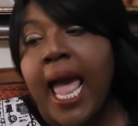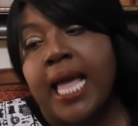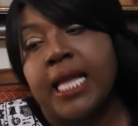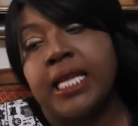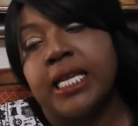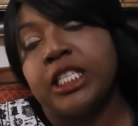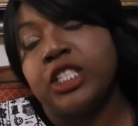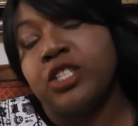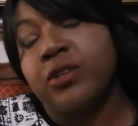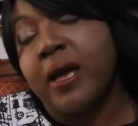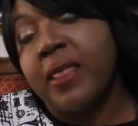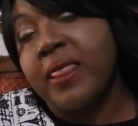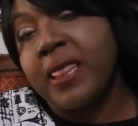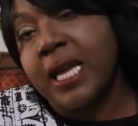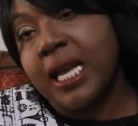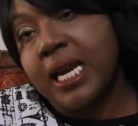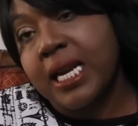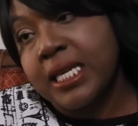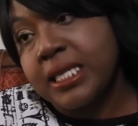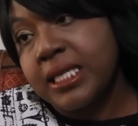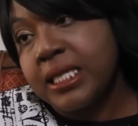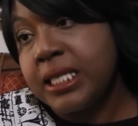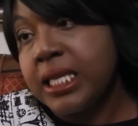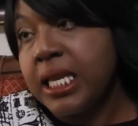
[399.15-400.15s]
And I tried the
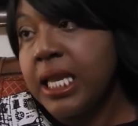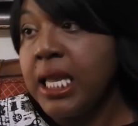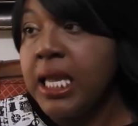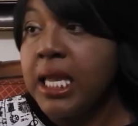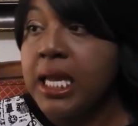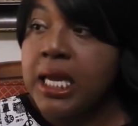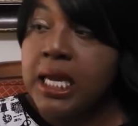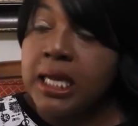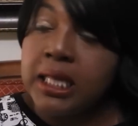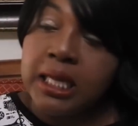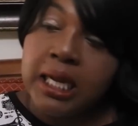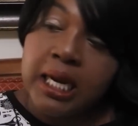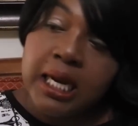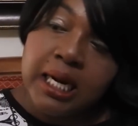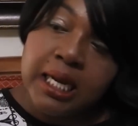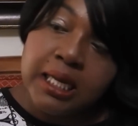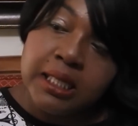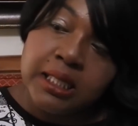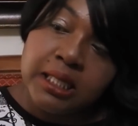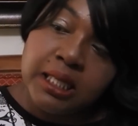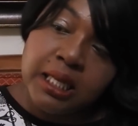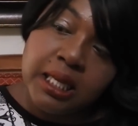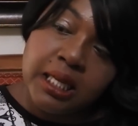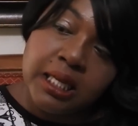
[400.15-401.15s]
Classique and the
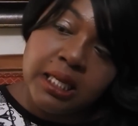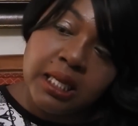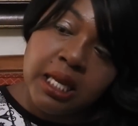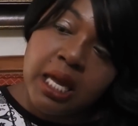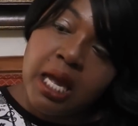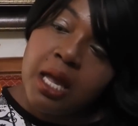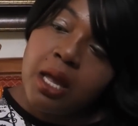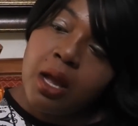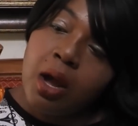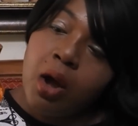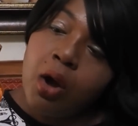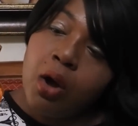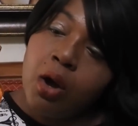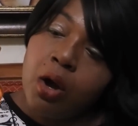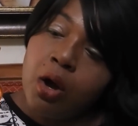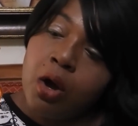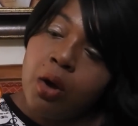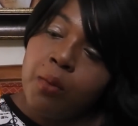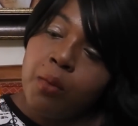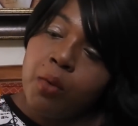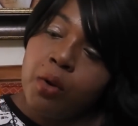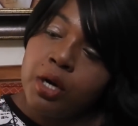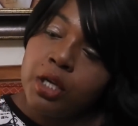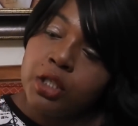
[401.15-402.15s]
Classique
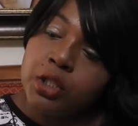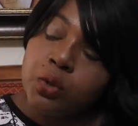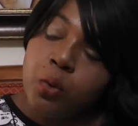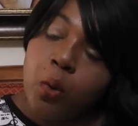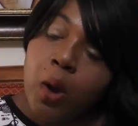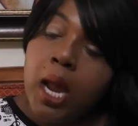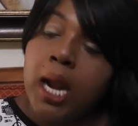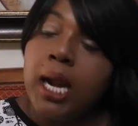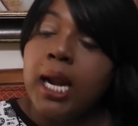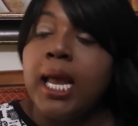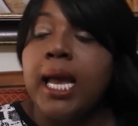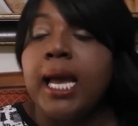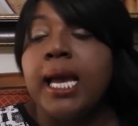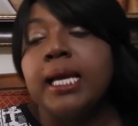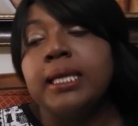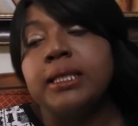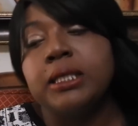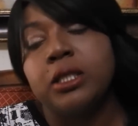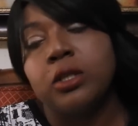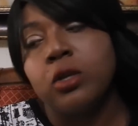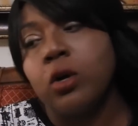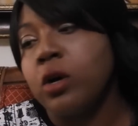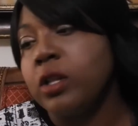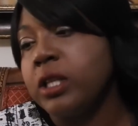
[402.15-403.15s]
Water
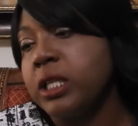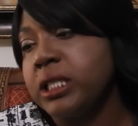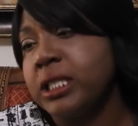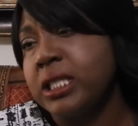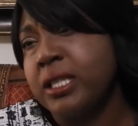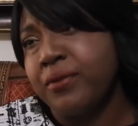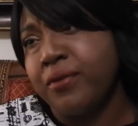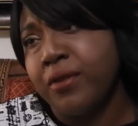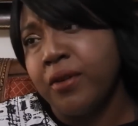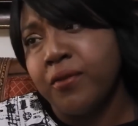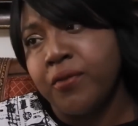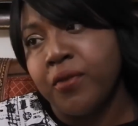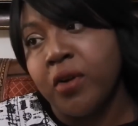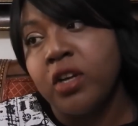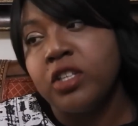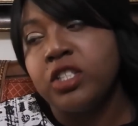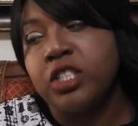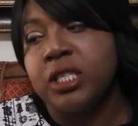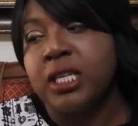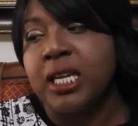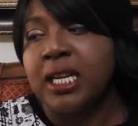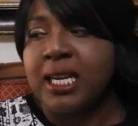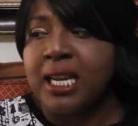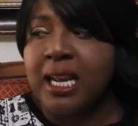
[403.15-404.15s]
Toilette and all these different
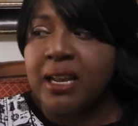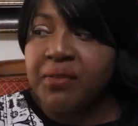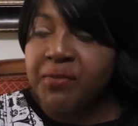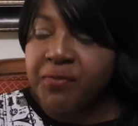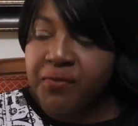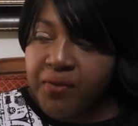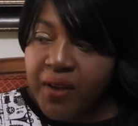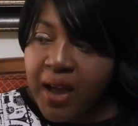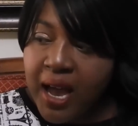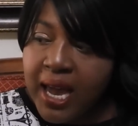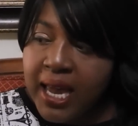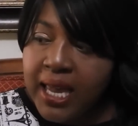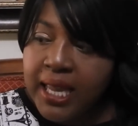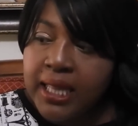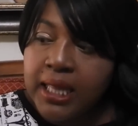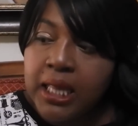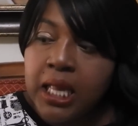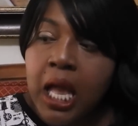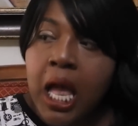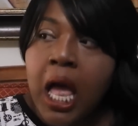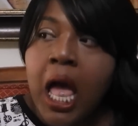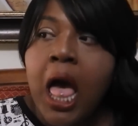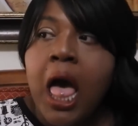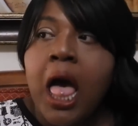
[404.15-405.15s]
versions, and I
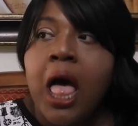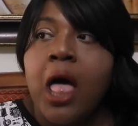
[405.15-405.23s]
find